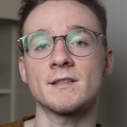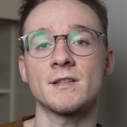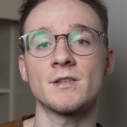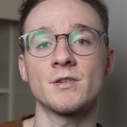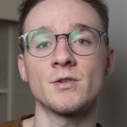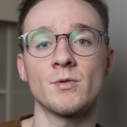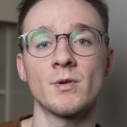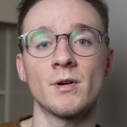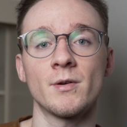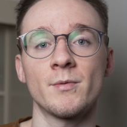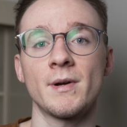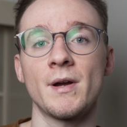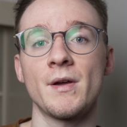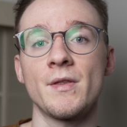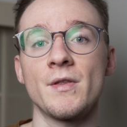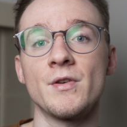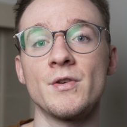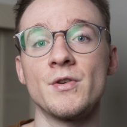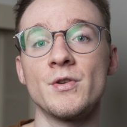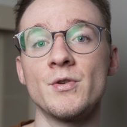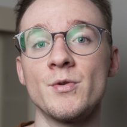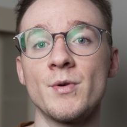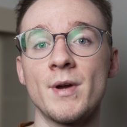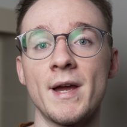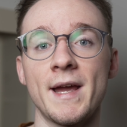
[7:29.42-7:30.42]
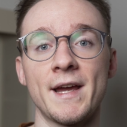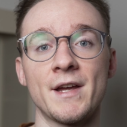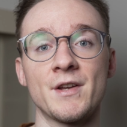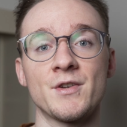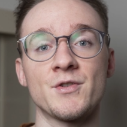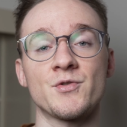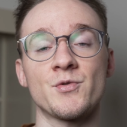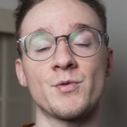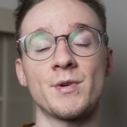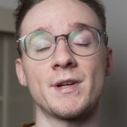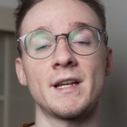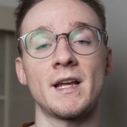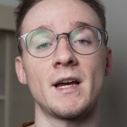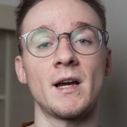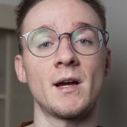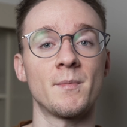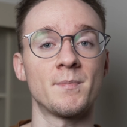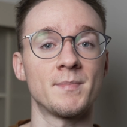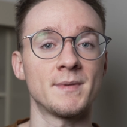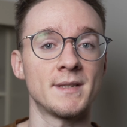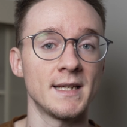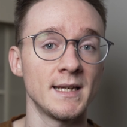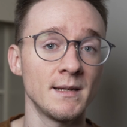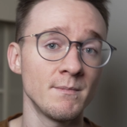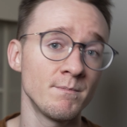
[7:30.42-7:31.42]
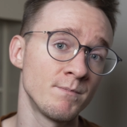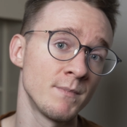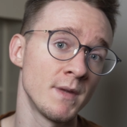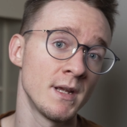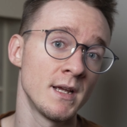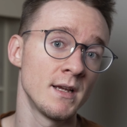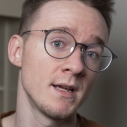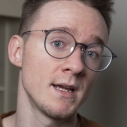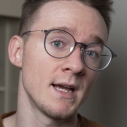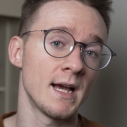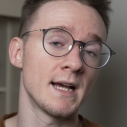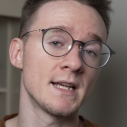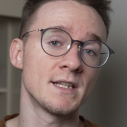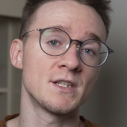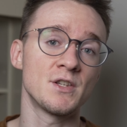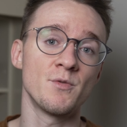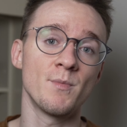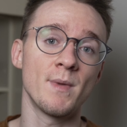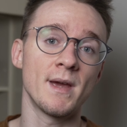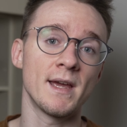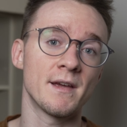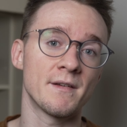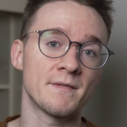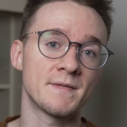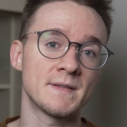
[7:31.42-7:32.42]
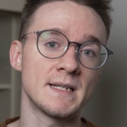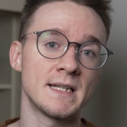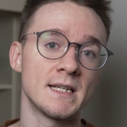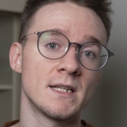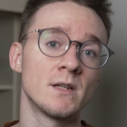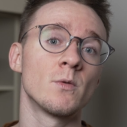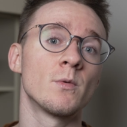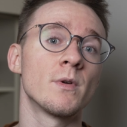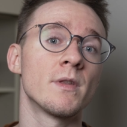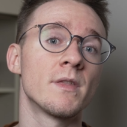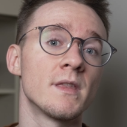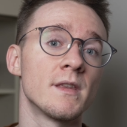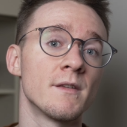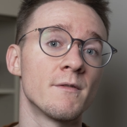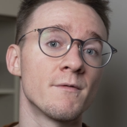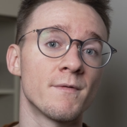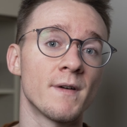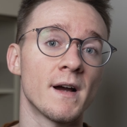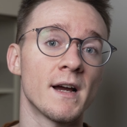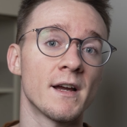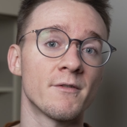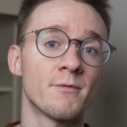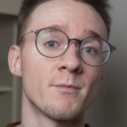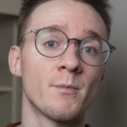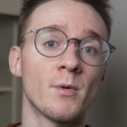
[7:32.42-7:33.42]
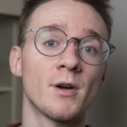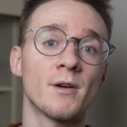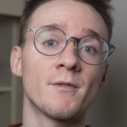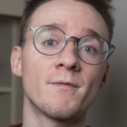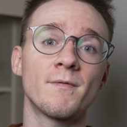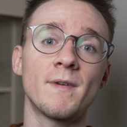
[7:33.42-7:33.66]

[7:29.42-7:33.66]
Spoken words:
to do around the new Android update. As you may have seen with the 5 Mark